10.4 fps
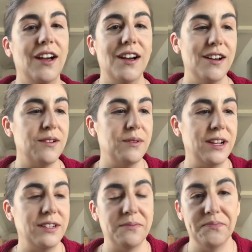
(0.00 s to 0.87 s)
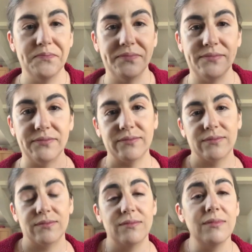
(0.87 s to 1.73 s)
All right.
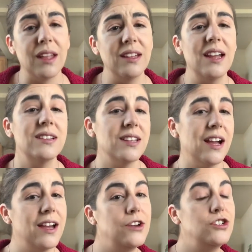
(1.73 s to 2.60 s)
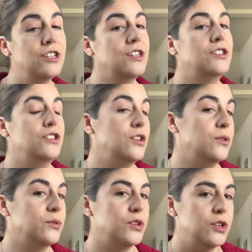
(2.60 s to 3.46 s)
Next, I actually
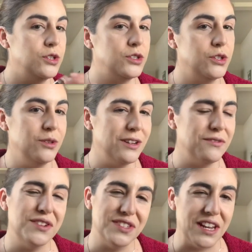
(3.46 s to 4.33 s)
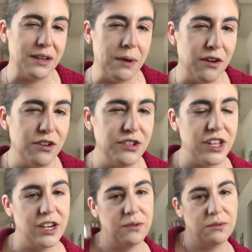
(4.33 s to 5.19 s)
use 2 different setting powders.
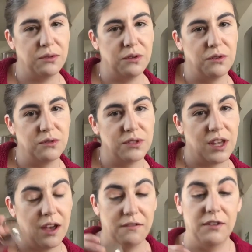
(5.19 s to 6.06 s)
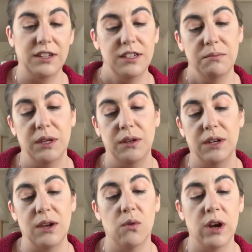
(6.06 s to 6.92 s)
I will use a Fenty
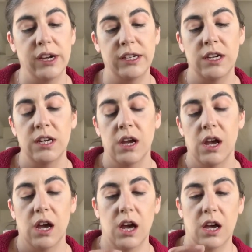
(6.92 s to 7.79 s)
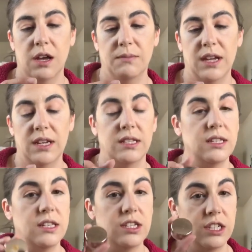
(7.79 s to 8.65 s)
Beauty one that is
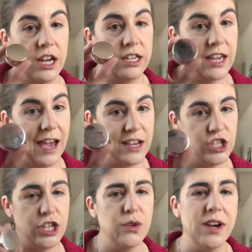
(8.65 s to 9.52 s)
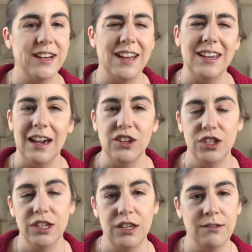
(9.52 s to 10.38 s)
in the shade Cashew, and I
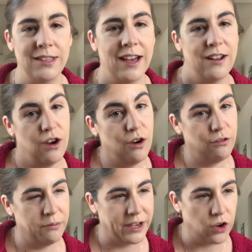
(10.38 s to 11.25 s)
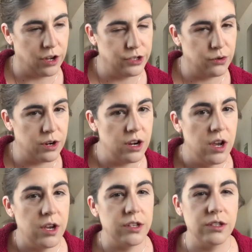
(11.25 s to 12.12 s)
actually use that over my contour
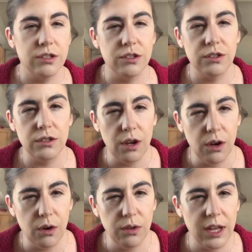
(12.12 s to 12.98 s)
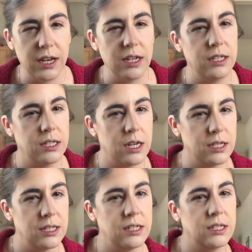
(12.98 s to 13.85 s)
so that it
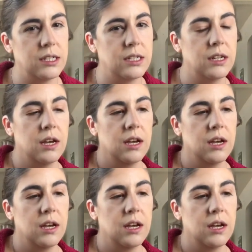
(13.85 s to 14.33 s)
doesn't